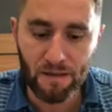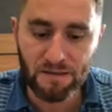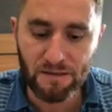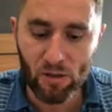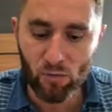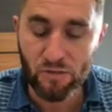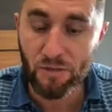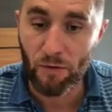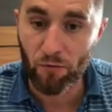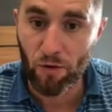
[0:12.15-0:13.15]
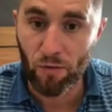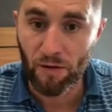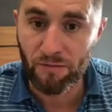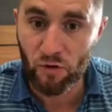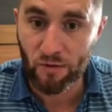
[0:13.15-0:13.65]
So tomorrow,
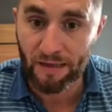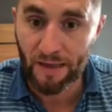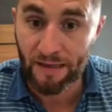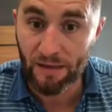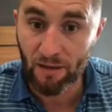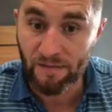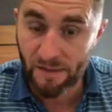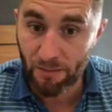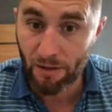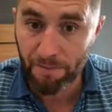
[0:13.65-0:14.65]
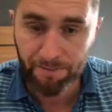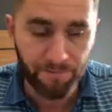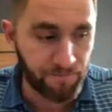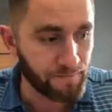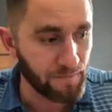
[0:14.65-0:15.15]
I'm doing a live seminar.
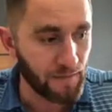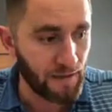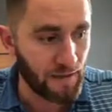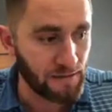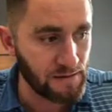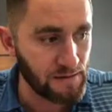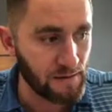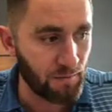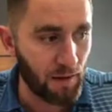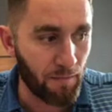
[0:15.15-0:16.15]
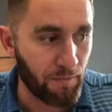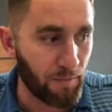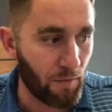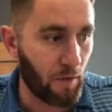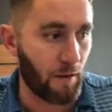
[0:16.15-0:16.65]
And
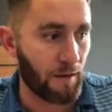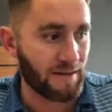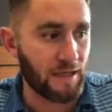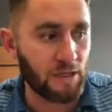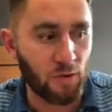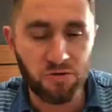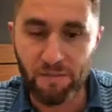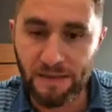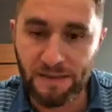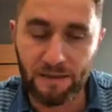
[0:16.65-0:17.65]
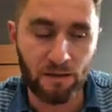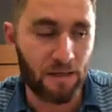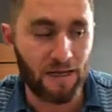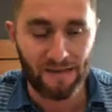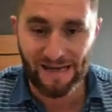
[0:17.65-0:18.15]
I'm a keynote speaker
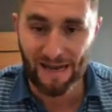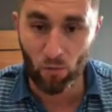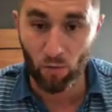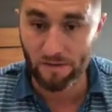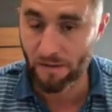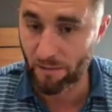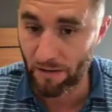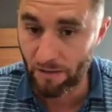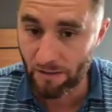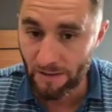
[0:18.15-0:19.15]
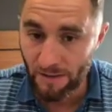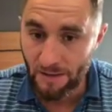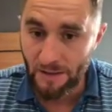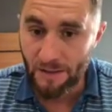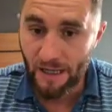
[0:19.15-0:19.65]
at the Now What seminar.
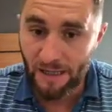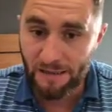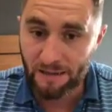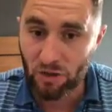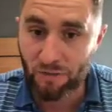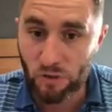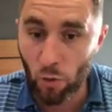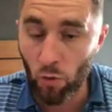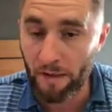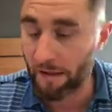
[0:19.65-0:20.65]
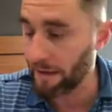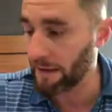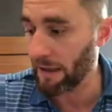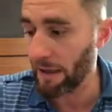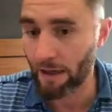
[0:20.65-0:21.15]
And I'm going to be
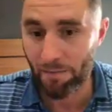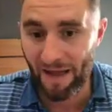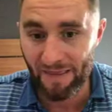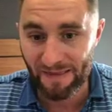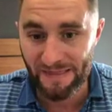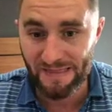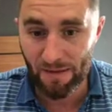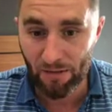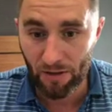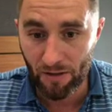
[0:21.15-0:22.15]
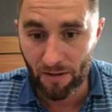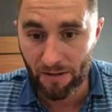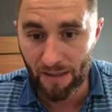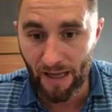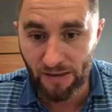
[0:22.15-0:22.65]
talking at this seminar.
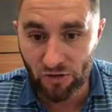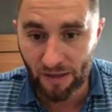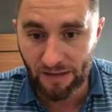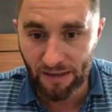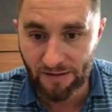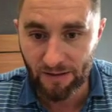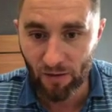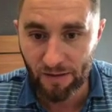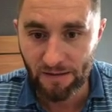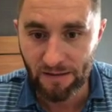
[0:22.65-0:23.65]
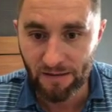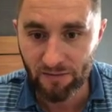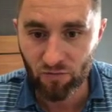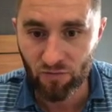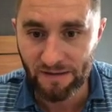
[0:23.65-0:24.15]
Hey, Jade, how's it going?
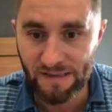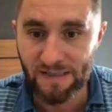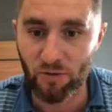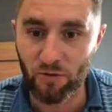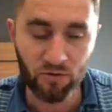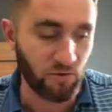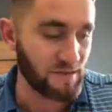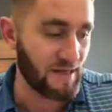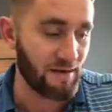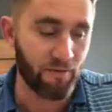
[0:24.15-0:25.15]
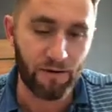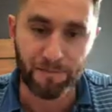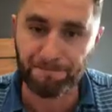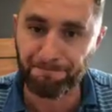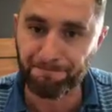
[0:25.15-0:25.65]
Great to see all your content, loving it.